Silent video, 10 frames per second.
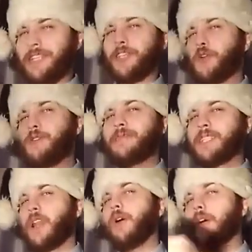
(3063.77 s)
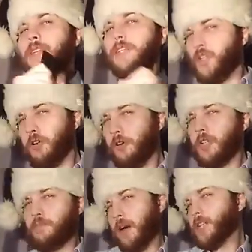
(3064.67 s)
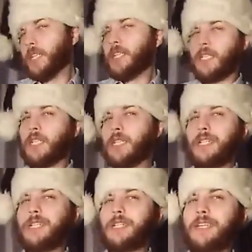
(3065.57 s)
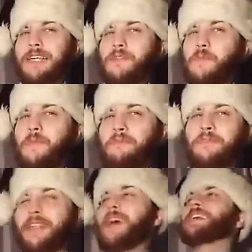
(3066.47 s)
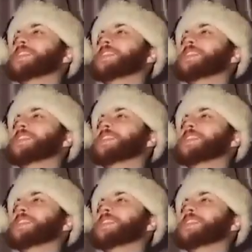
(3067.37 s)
assume is longer than George Bush's? That I